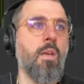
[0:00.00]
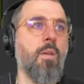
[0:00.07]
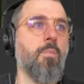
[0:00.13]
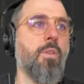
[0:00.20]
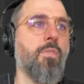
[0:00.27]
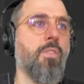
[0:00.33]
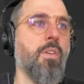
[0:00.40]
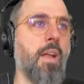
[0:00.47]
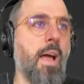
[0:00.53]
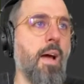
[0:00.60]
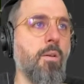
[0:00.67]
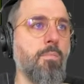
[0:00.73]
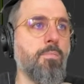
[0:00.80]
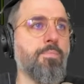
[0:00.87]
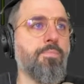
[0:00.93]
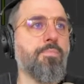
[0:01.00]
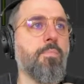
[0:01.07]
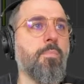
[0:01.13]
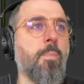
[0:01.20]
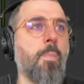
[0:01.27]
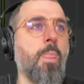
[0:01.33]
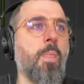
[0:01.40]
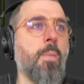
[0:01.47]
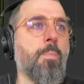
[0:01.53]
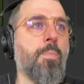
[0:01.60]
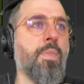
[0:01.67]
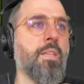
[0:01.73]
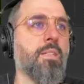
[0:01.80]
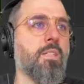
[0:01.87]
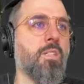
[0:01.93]
But for now,
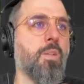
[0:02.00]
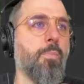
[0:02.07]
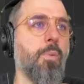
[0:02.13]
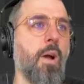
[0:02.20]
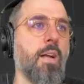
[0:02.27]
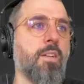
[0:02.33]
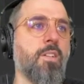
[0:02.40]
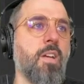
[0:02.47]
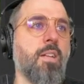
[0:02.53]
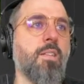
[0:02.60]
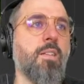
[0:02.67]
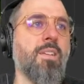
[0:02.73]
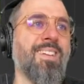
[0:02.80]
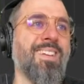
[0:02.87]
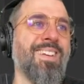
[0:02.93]
this is the project,